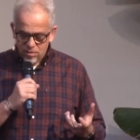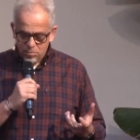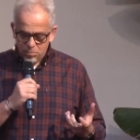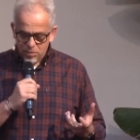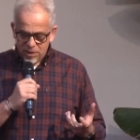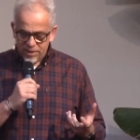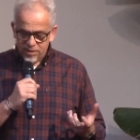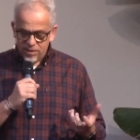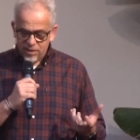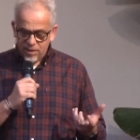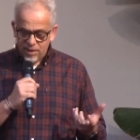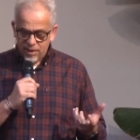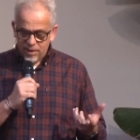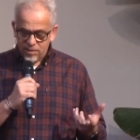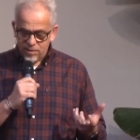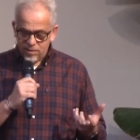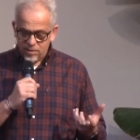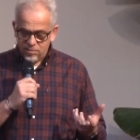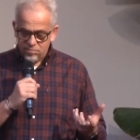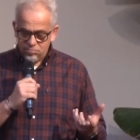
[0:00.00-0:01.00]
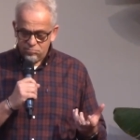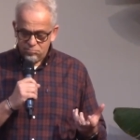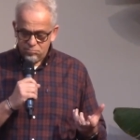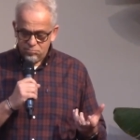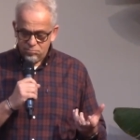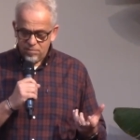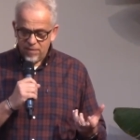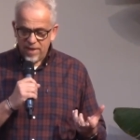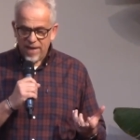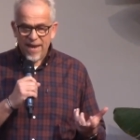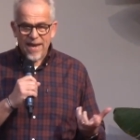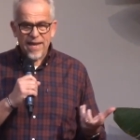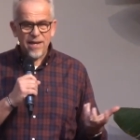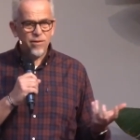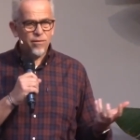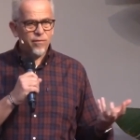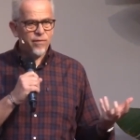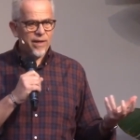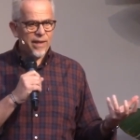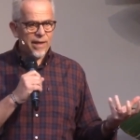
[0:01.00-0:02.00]
bitterness,
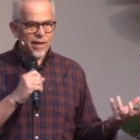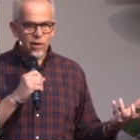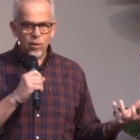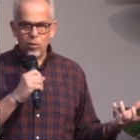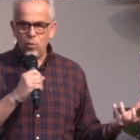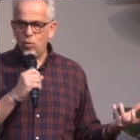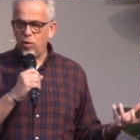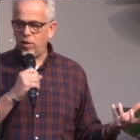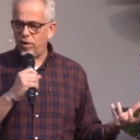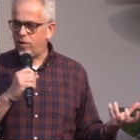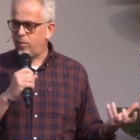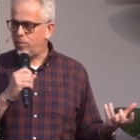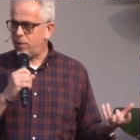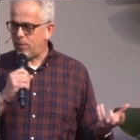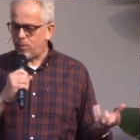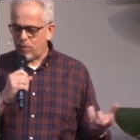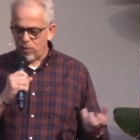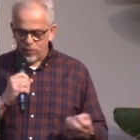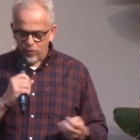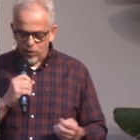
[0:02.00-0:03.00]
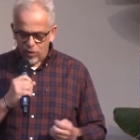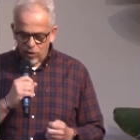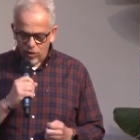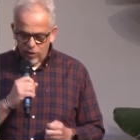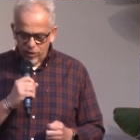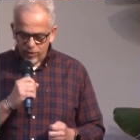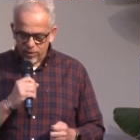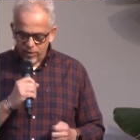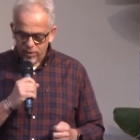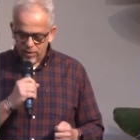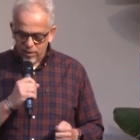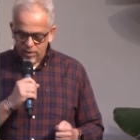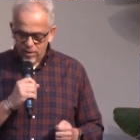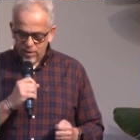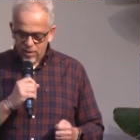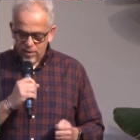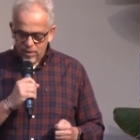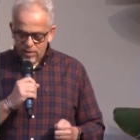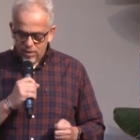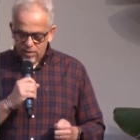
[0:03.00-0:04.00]
envying what other people have got,
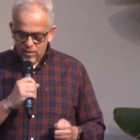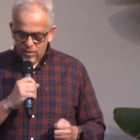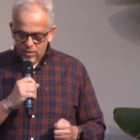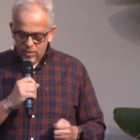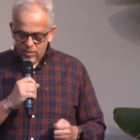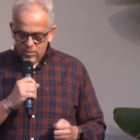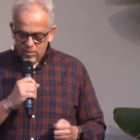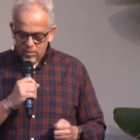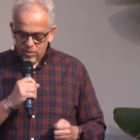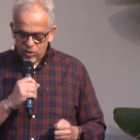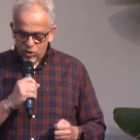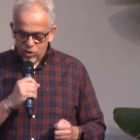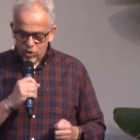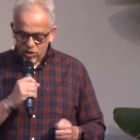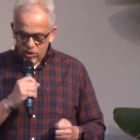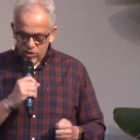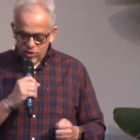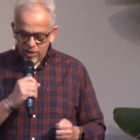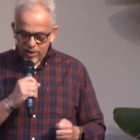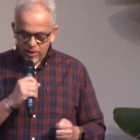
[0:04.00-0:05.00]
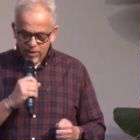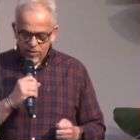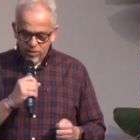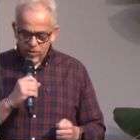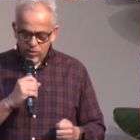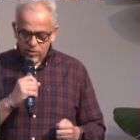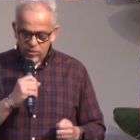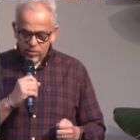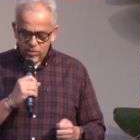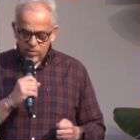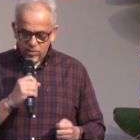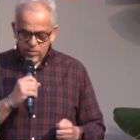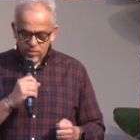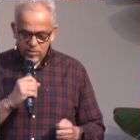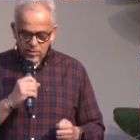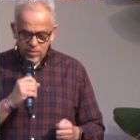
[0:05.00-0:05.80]
judging others.